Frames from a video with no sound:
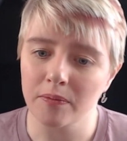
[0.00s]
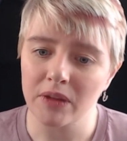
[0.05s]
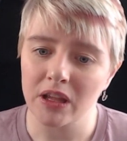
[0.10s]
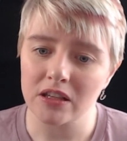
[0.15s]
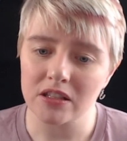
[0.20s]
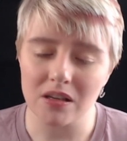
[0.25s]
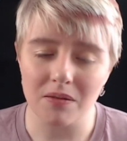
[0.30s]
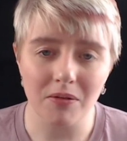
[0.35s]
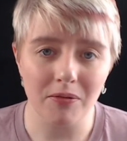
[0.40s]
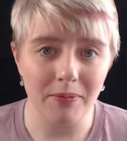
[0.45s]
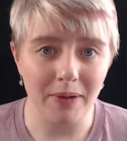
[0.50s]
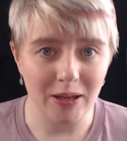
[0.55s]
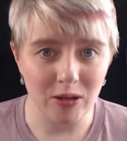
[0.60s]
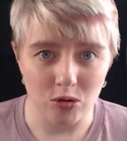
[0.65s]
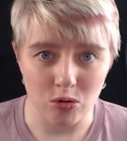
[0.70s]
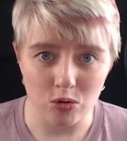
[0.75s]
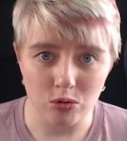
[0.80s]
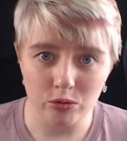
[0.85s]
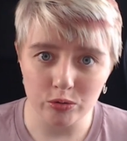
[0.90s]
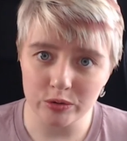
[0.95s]
some of my
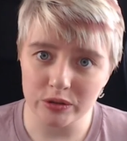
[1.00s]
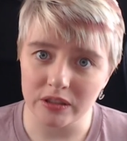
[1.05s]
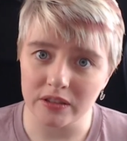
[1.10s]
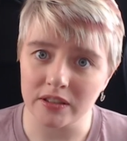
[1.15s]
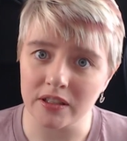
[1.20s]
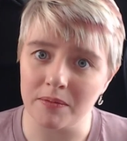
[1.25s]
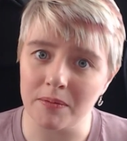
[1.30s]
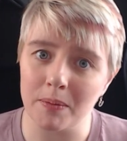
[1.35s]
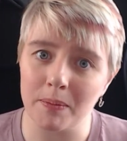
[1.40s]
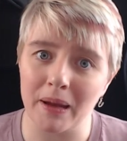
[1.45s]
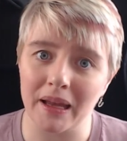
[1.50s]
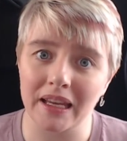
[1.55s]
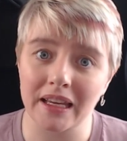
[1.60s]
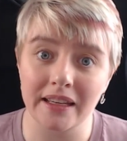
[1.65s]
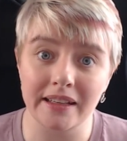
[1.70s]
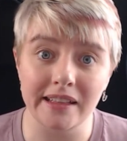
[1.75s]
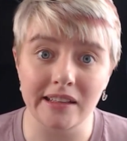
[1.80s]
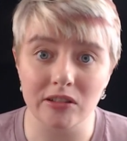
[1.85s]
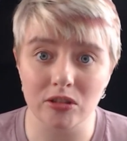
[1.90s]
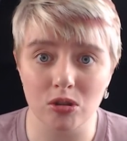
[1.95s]
goals, some of my
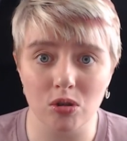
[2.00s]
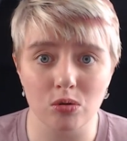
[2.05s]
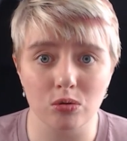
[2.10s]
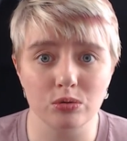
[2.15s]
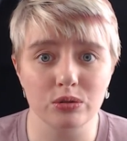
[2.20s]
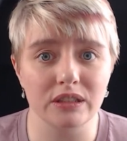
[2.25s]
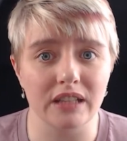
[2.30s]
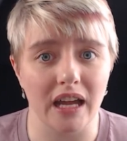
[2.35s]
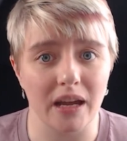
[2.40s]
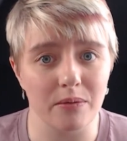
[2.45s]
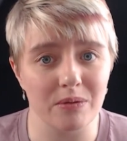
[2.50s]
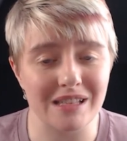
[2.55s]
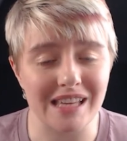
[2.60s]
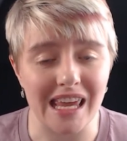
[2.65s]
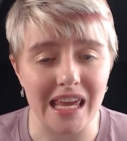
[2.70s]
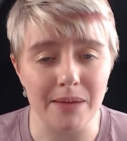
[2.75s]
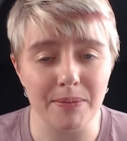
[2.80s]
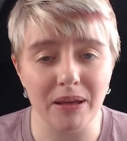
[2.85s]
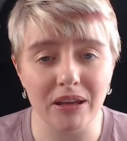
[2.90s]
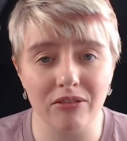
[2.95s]
career goals that I was
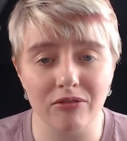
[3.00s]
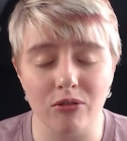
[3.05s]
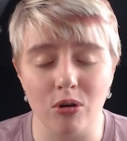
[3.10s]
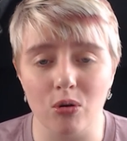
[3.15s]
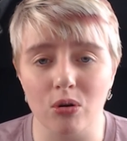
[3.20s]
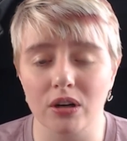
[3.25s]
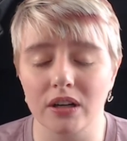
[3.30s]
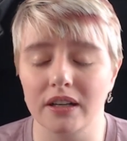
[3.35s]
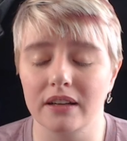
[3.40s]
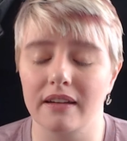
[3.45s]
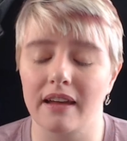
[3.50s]
aiming for